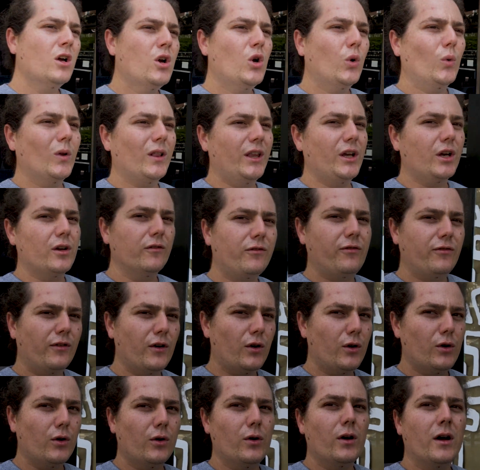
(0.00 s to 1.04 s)
really good
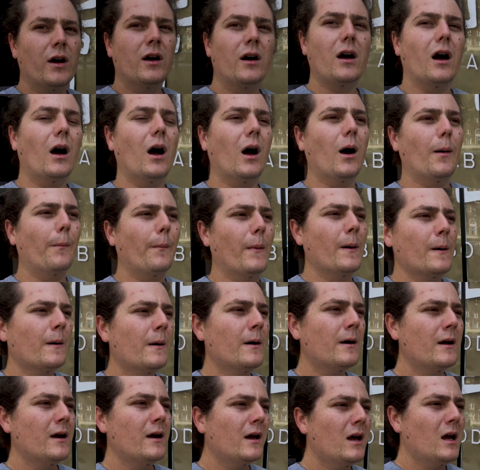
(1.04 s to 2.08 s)
food.
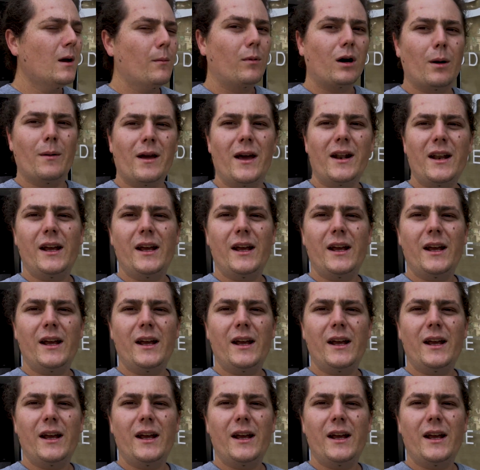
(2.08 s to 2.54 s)
But I'm